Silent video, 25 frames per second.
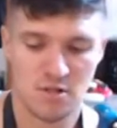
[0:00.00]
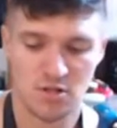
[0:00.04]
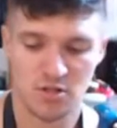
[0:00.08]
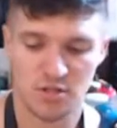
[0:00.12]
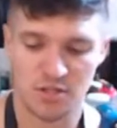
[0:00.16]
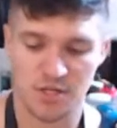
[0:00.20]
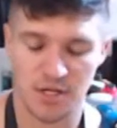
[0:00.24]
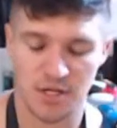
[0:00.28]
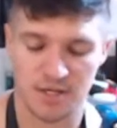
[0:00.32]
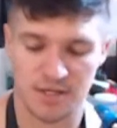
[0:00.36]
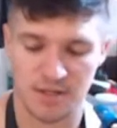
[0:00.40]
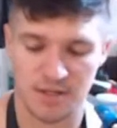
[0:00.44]

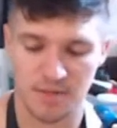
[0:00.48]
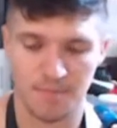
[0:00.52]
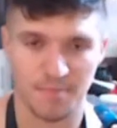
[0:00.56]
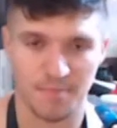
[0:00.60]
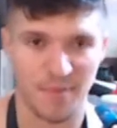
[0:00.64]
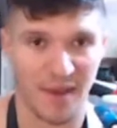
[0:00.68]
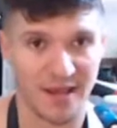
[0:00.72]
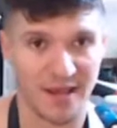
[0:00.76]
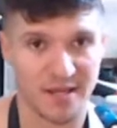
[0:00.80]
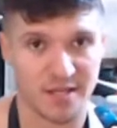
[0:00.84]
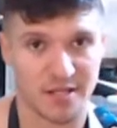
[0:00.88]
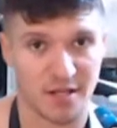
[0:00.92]
just
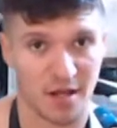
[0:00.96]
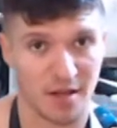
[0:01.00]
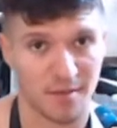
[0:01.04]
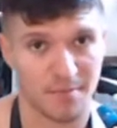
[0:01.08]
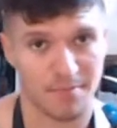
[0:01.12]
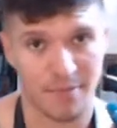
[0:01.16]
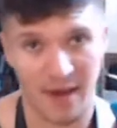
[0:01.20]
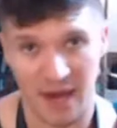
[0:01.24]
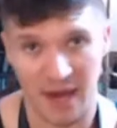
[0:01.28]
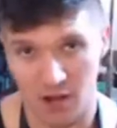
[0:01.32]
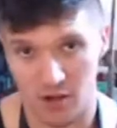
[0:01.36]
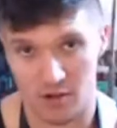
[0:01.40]
based on
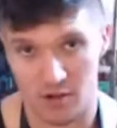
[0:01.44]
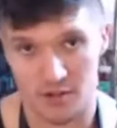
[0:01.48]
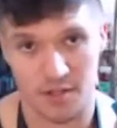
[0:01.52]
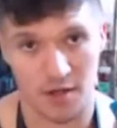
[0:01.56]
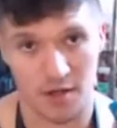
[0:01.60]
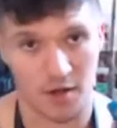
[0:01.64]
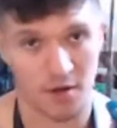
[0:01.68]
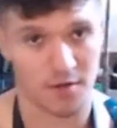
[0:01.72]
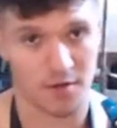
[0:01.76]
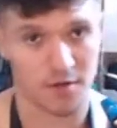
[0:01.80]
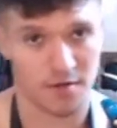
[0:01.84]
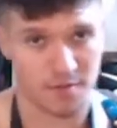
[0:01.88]
pedal
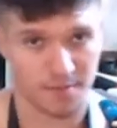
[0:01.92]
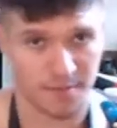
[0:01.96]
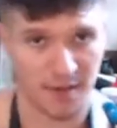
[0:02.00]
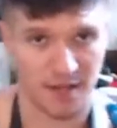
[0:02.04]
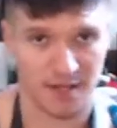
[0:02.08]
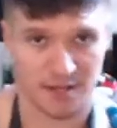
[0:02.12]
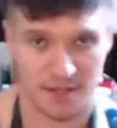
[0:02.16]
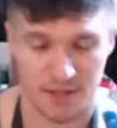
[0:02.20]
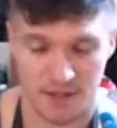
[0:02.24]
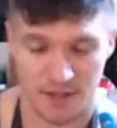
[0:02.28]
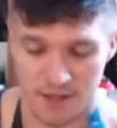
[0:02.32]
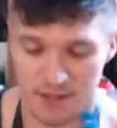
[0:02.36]
tones,
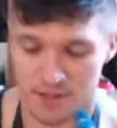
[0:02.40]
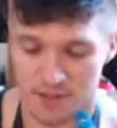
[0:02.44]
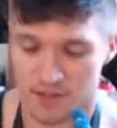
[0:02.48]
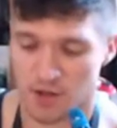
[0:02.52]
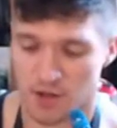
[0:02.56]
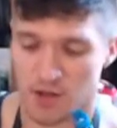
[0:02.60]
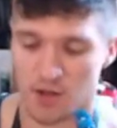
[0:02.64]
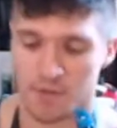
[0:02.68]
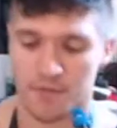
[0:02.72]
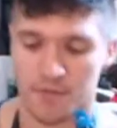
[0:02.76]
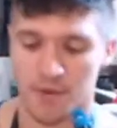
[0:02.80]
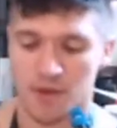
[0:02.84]
basically. So
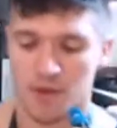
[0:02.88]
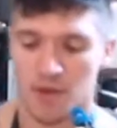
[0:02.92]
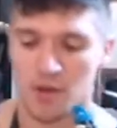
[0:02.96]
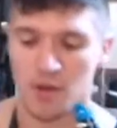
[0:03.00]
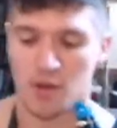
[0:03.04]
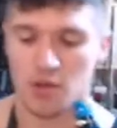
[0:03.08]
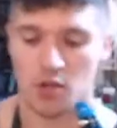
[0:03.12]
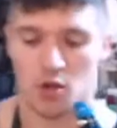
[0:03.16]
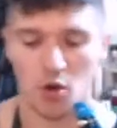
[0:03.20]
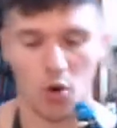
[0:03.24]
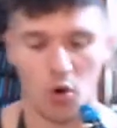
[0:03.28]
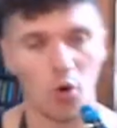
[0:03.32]

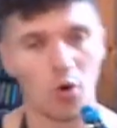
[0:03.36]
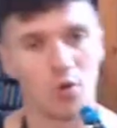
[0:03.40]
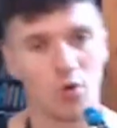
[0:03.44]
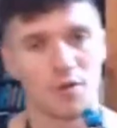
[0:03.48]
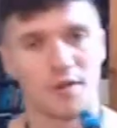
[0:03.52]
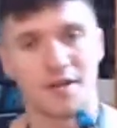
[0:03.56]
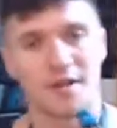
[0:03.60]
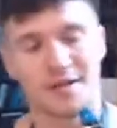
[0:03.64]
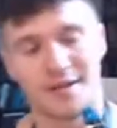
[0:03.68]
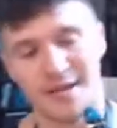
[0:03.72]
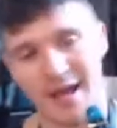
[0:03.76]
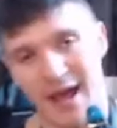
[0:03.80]
you're
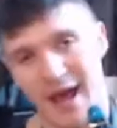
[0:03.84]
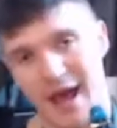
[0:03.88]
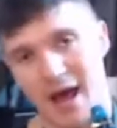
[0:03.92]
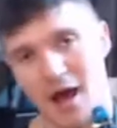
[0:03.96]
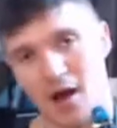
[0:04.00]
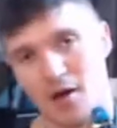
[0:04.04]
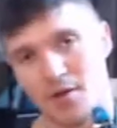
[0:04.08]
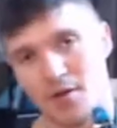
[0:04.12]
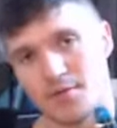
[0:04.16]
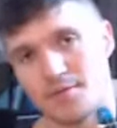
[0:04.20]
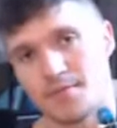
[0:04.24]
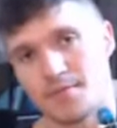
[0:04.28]
holding
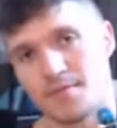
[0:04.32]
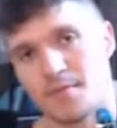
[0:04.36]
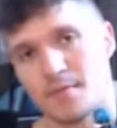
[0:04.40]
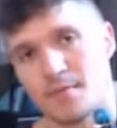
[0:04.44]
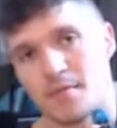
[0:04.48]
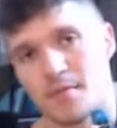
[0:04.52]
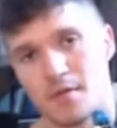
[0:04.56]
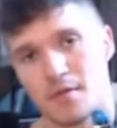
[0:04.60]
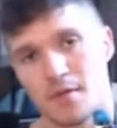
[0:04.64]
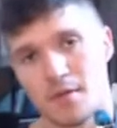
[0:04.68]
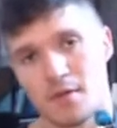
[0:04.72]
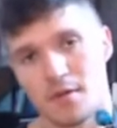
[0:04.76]
down,
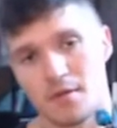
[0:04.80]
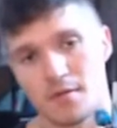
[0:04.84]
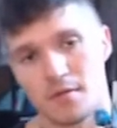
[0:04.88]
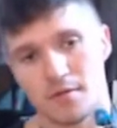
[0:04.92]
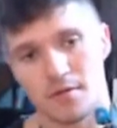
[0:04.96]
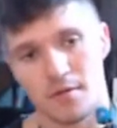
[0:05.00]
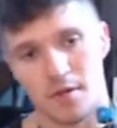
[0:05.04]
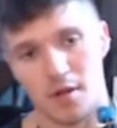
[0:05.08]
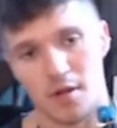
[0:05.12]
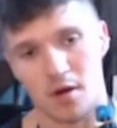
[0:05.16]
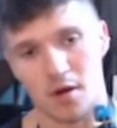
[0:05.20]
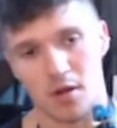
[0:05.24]

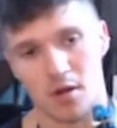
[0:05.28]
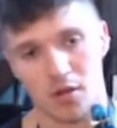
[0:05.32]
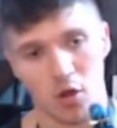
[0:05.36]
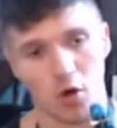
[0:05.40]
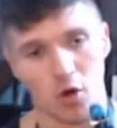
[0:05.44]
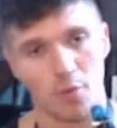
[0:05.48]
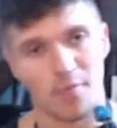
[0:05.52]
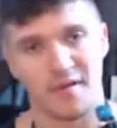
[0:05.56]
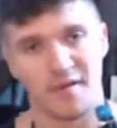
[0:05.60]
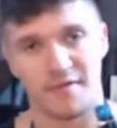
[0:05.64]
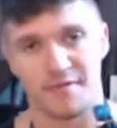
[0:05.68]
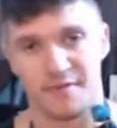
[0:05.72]
a
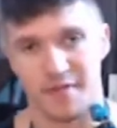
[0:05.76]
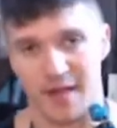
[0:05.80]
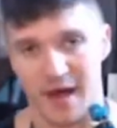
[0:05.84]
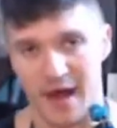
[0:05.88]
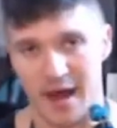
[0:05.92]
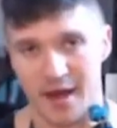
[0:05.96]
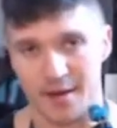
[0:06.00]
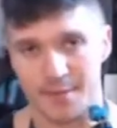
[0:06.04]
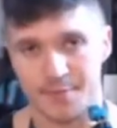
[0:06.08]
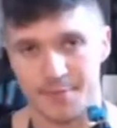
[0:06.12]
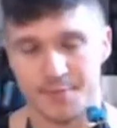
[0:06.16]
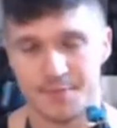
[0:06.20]
low B
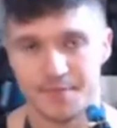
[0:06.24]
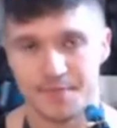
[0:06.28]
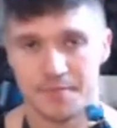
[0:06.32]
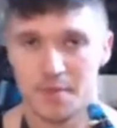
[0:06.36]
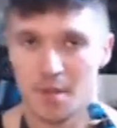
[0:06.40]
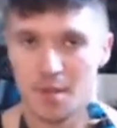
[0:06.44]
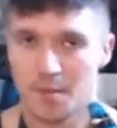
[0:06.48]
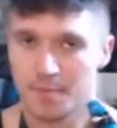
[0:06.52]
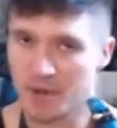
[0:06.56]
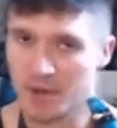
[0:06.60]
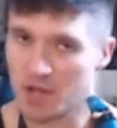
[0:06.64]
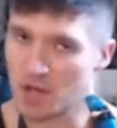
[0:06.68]
flat,
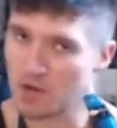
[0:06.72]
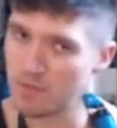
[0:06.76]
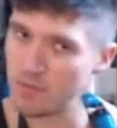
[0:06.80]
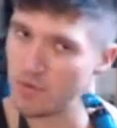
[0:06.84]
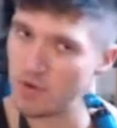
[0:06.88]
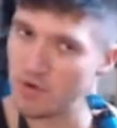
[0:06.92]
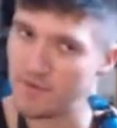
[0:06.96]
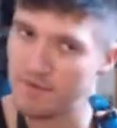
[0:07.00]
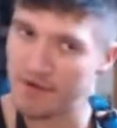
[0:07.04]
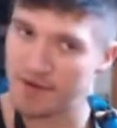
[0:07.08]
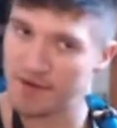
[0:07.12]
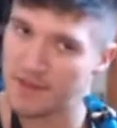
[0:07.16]
but you're
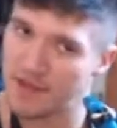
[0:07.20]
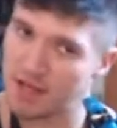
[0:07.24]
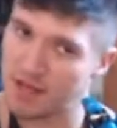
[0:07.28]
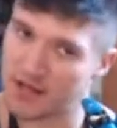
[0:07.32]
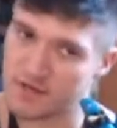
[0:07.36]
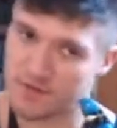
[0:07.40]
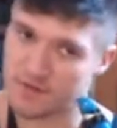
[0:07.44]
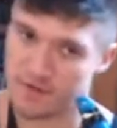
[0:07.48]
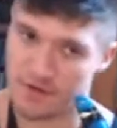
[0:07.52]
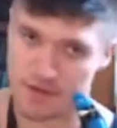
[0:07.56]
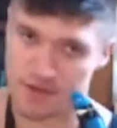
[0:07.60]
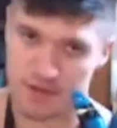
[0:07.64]
moving the
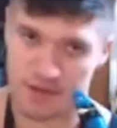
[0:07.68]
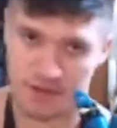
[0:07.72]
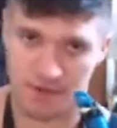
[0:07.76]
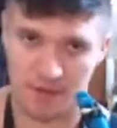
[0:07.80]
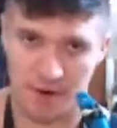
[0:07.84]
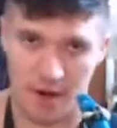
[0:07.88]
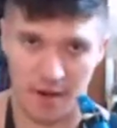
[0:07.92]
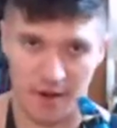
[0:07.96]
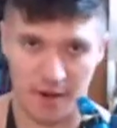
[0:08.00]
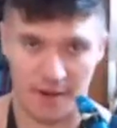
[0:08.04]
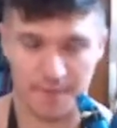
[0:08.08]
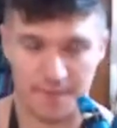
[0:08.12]
intervals
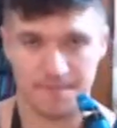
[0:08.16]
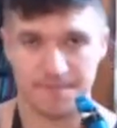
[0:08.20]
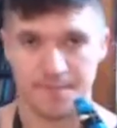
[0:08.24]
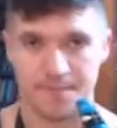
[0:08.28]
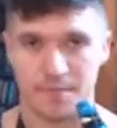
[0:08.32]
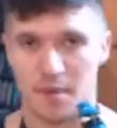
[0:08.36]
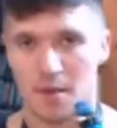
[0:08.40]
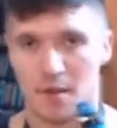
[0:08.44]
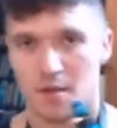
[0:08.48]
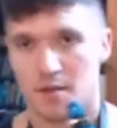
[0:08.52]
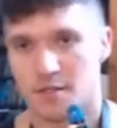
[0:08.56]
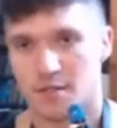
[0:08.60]
throughout it.
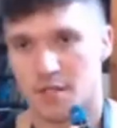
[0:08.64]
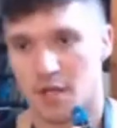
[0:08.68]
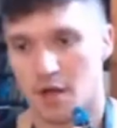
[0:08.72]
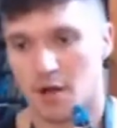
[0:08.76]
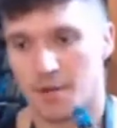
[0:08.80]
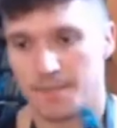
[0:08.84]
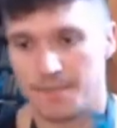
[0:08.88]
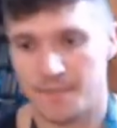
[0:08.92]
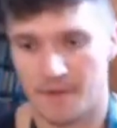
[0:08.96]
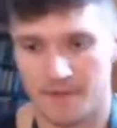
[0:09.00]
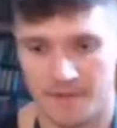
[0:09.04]
So a